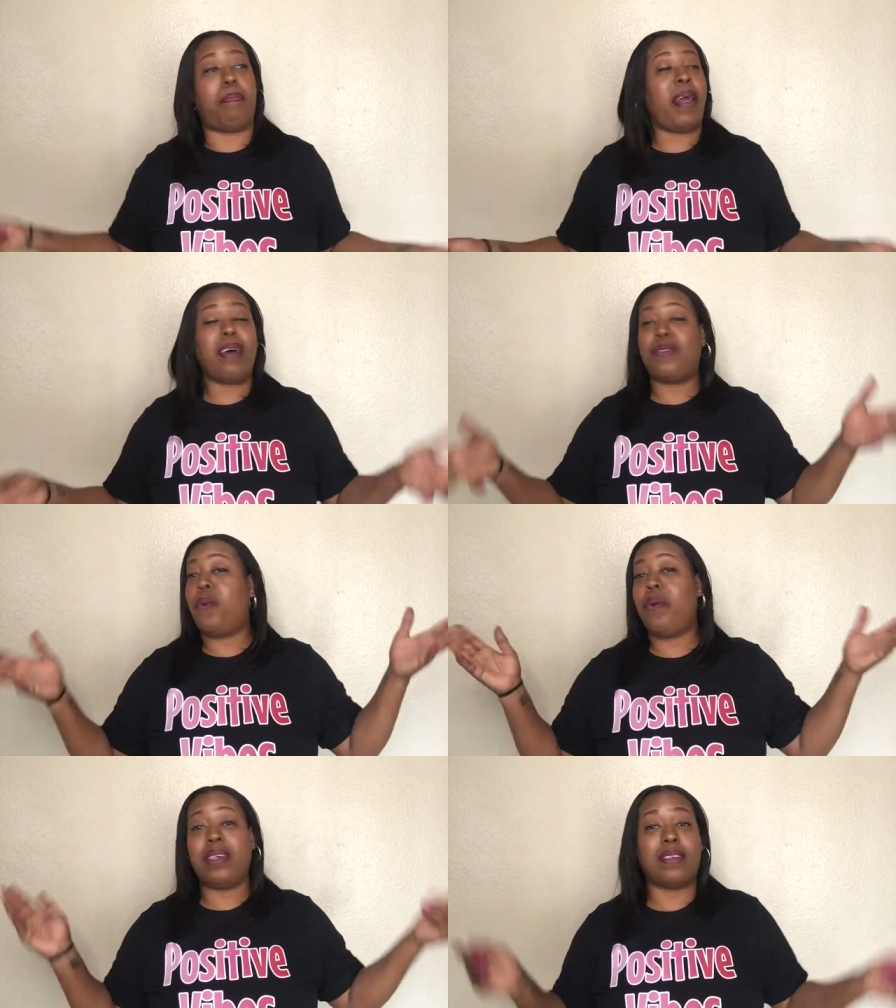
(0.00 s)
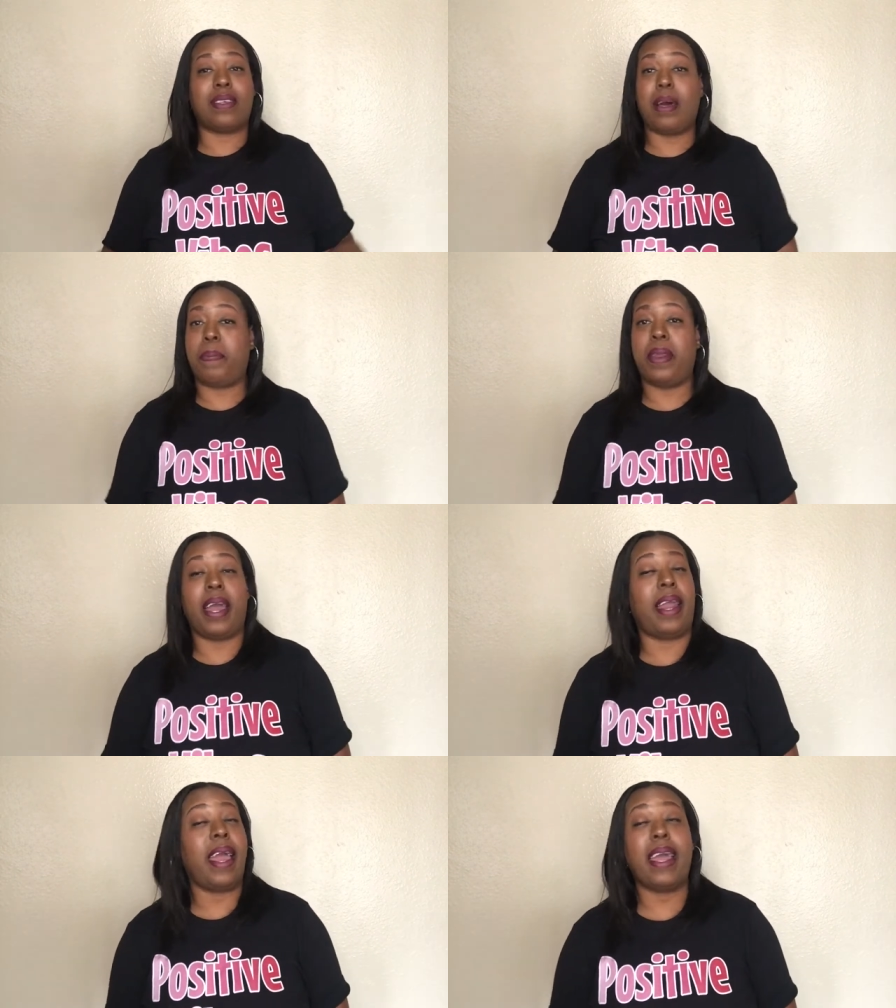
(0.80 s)
bells and whistles up in
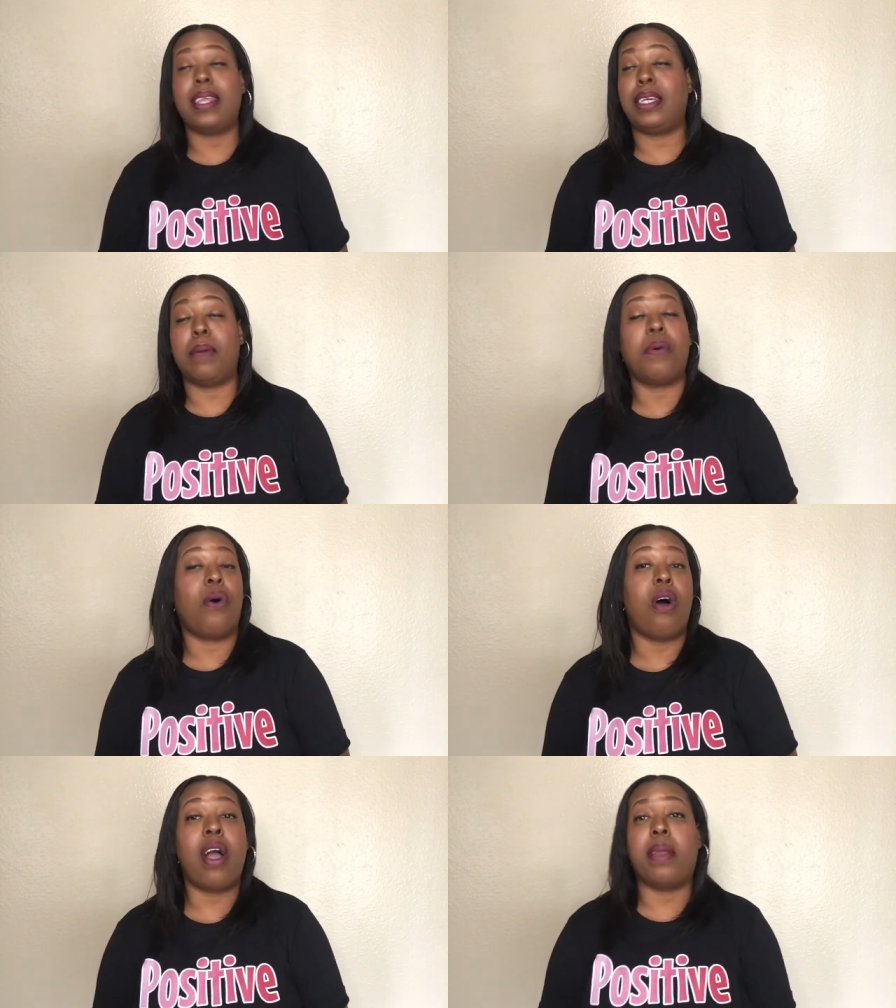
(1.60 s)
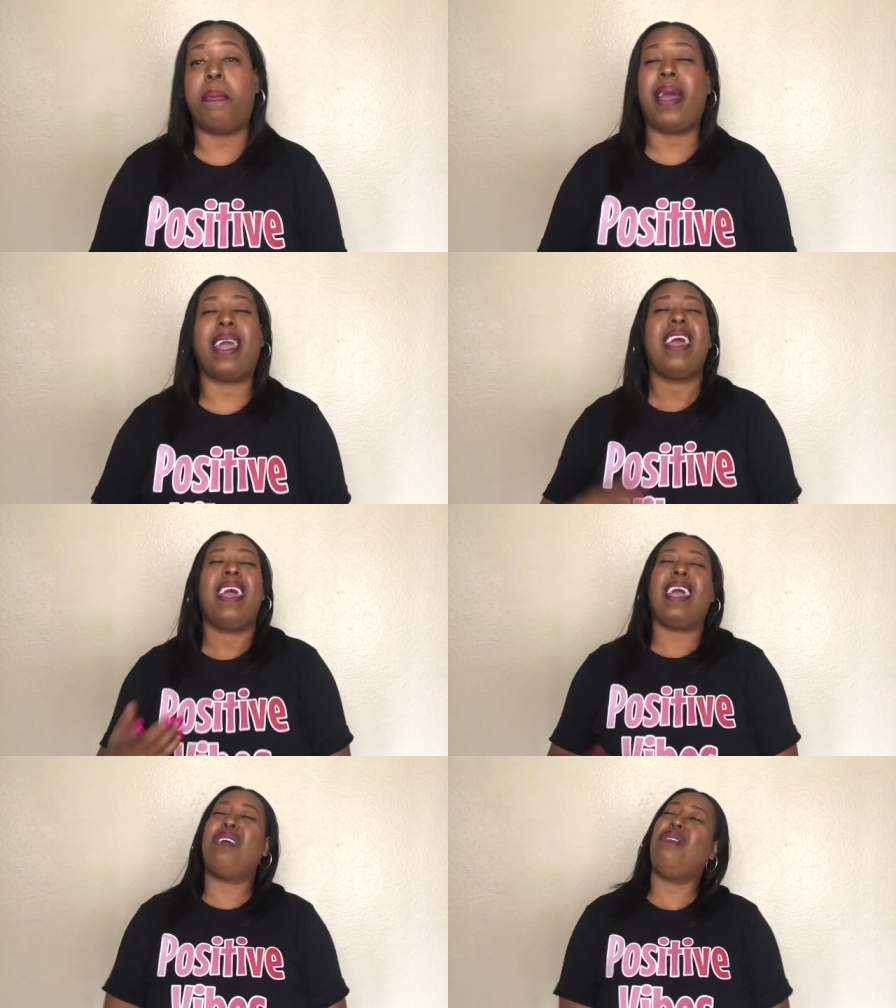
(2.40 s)
there. They in the gym going hard in the paint.
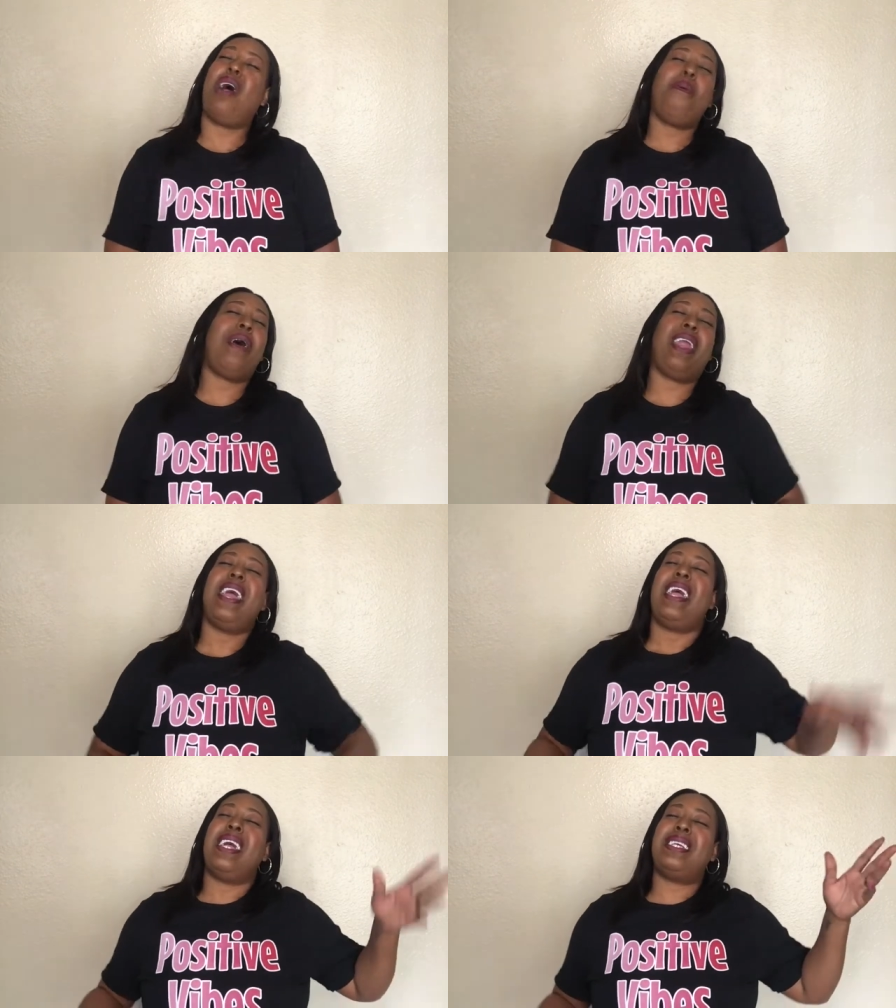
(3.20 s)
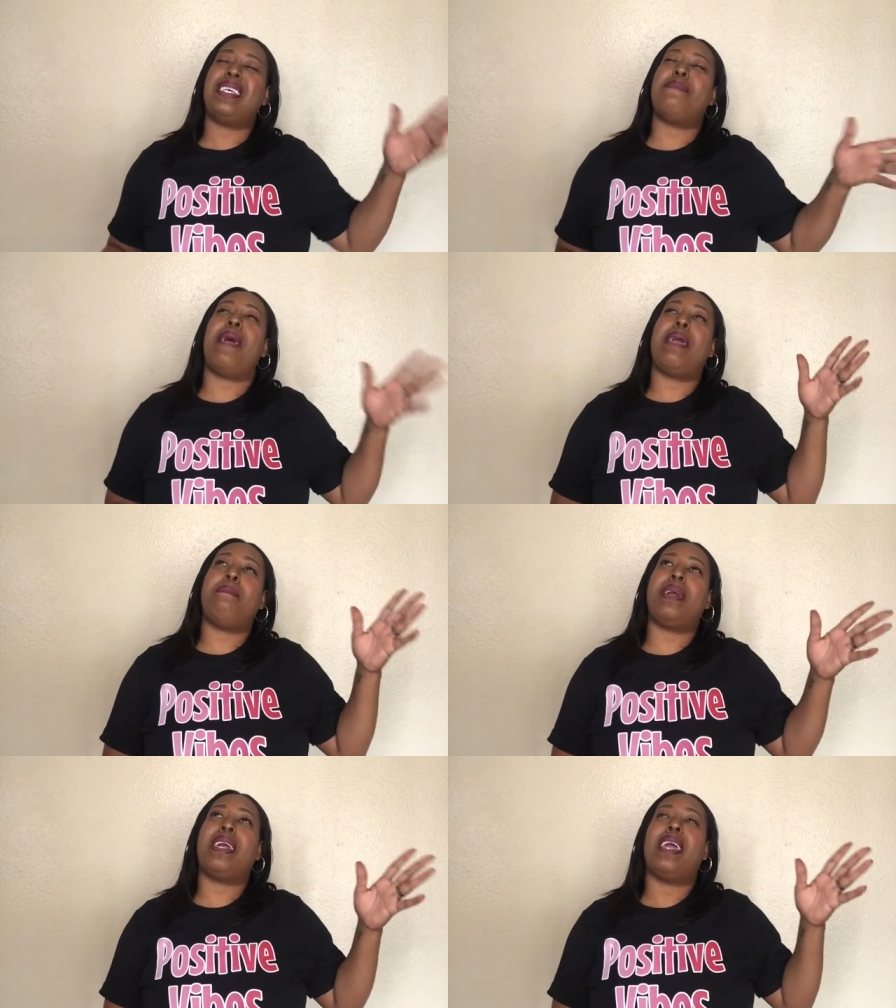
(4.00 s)
And you know what? It just made
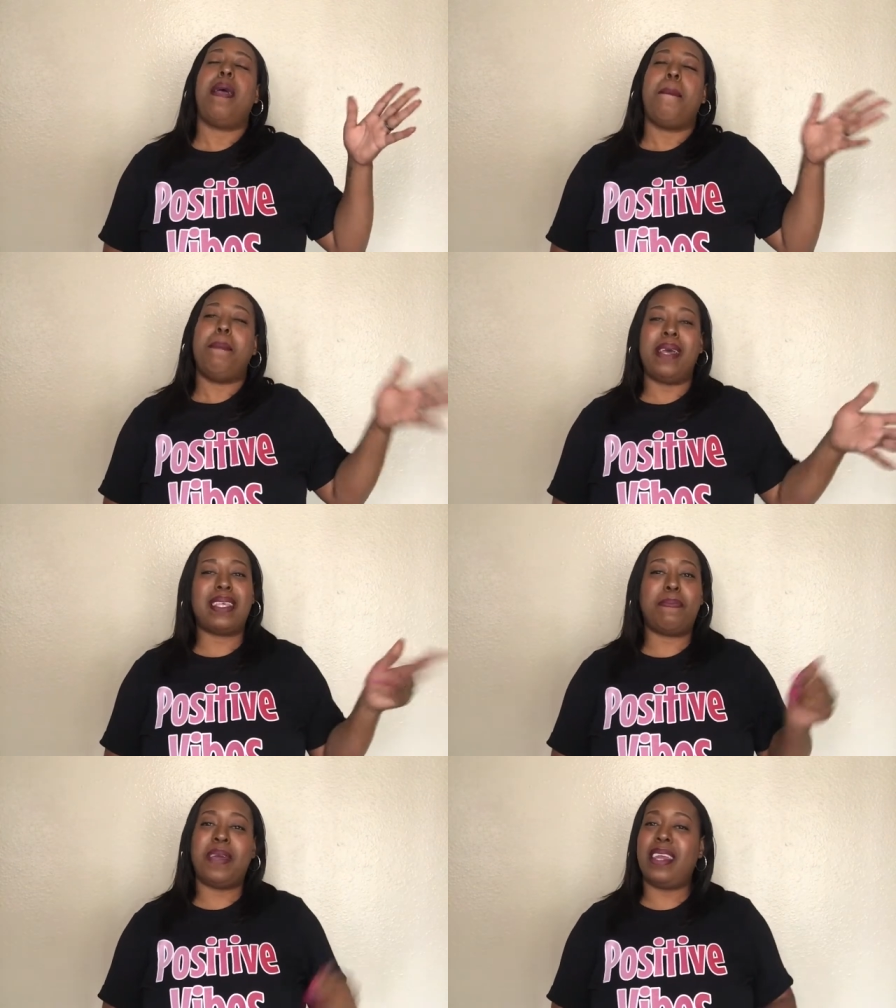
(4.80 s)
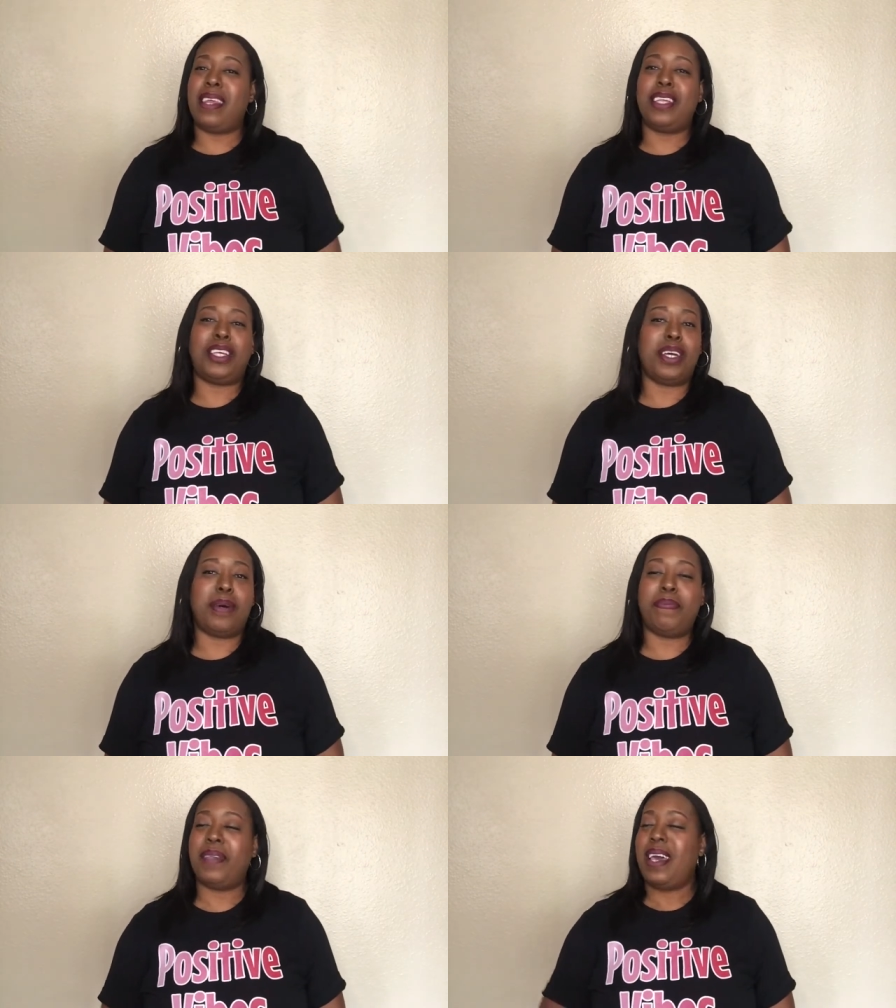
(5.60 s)
me miss being in the
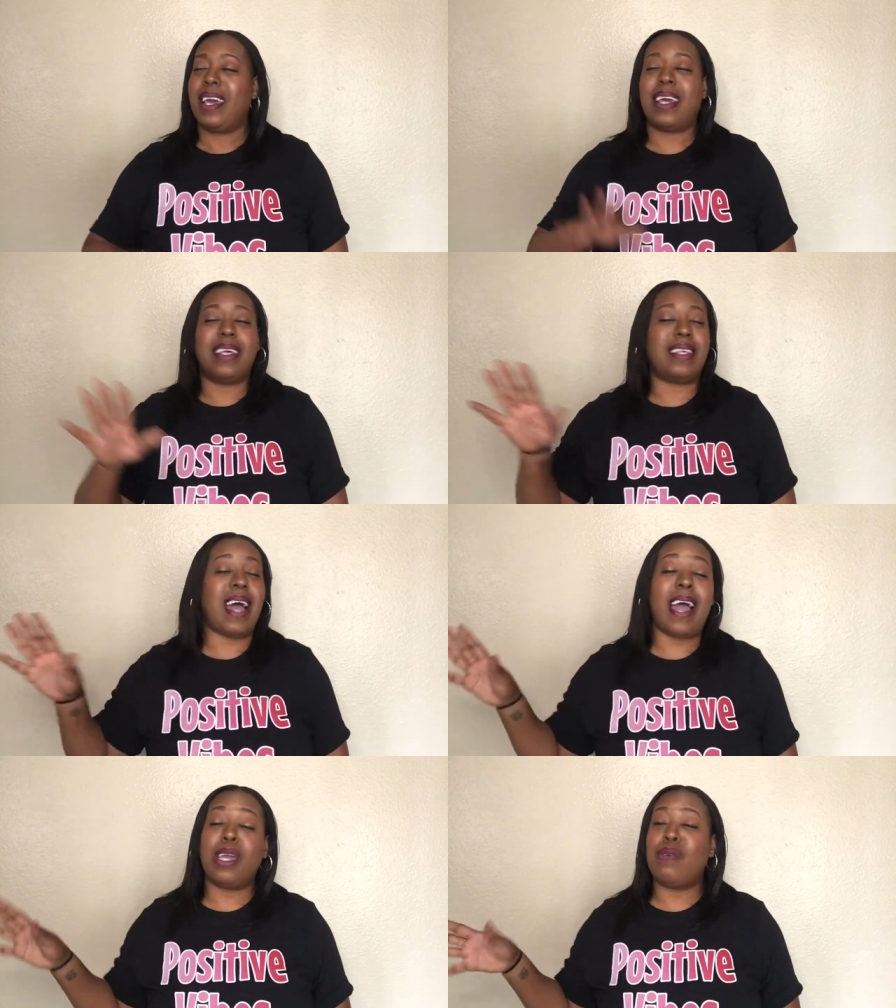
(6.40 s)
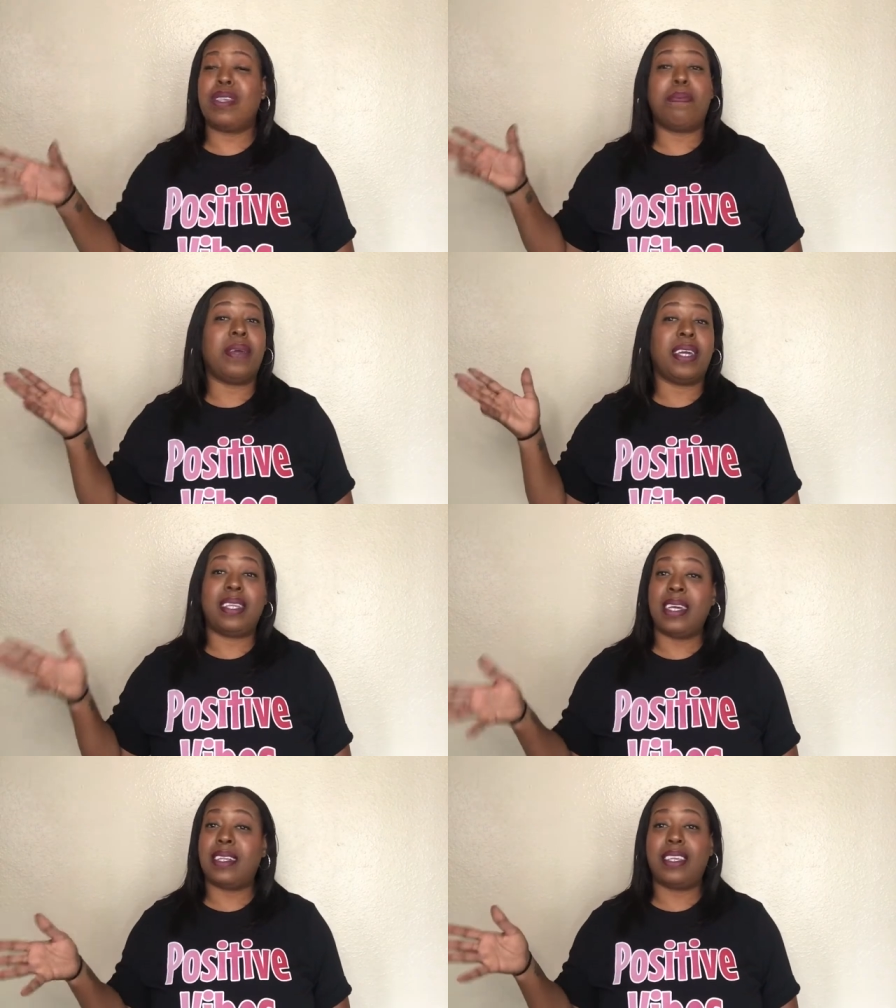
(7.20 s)
gym because I used to be
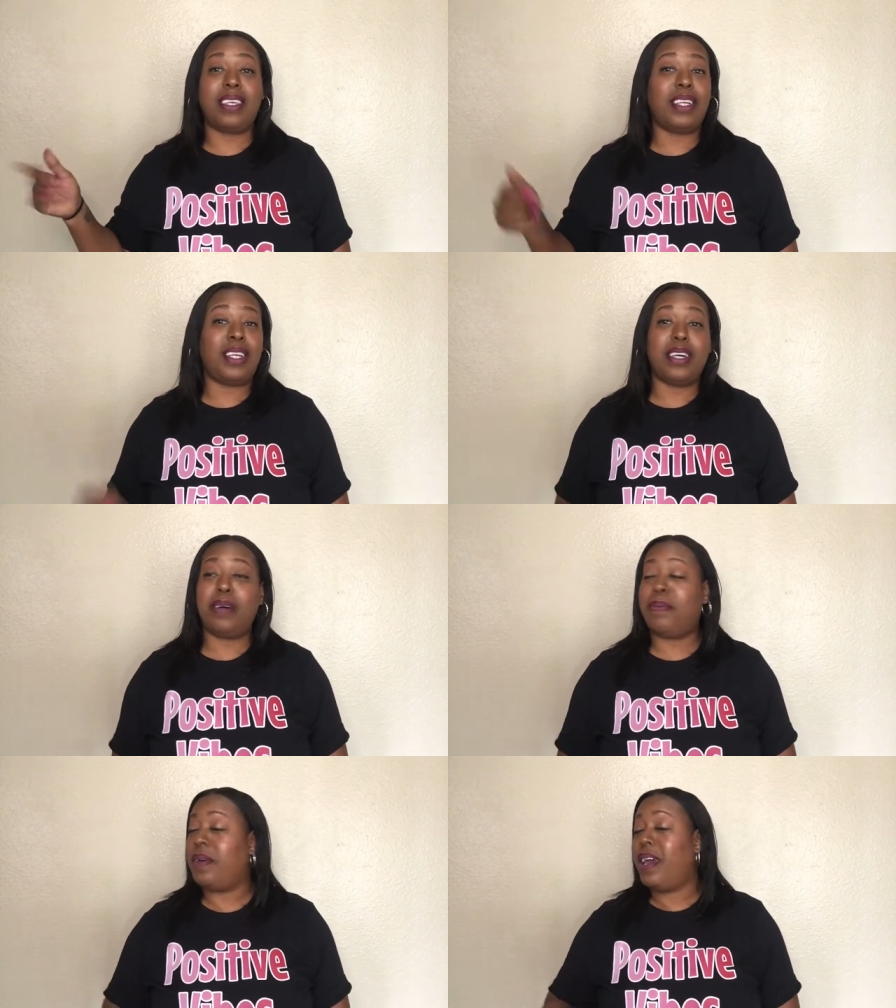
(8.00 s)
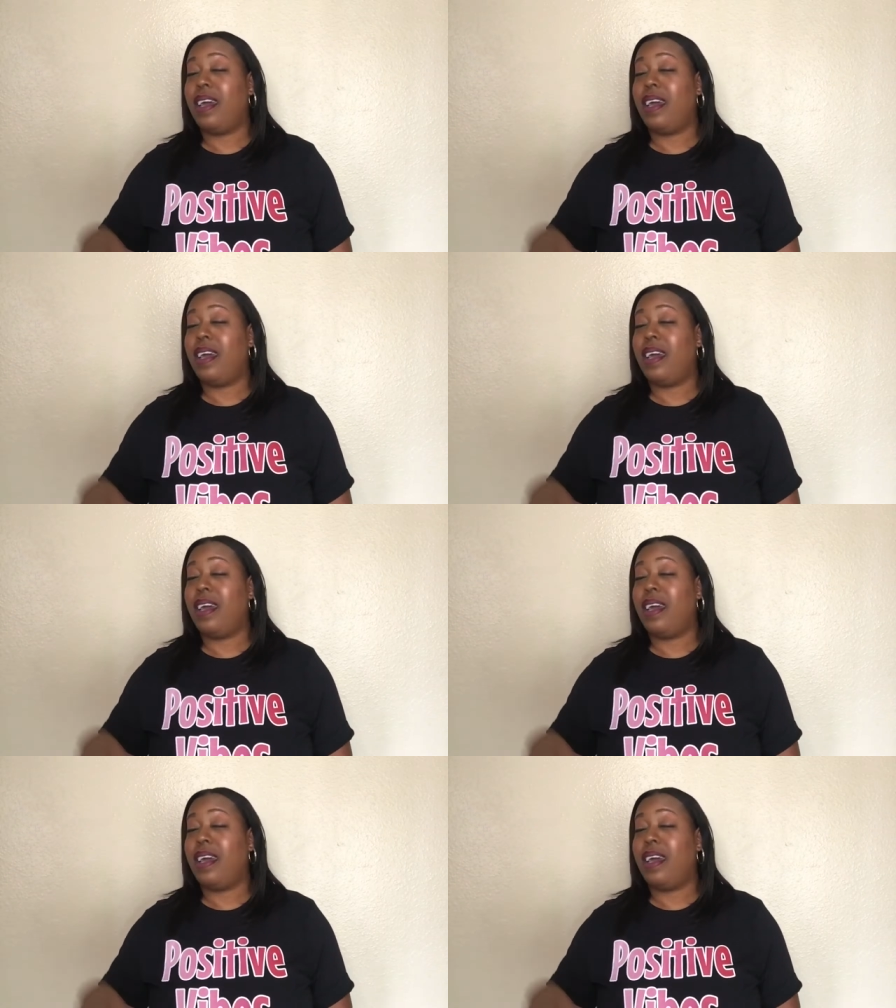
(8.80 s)
addicted to the gym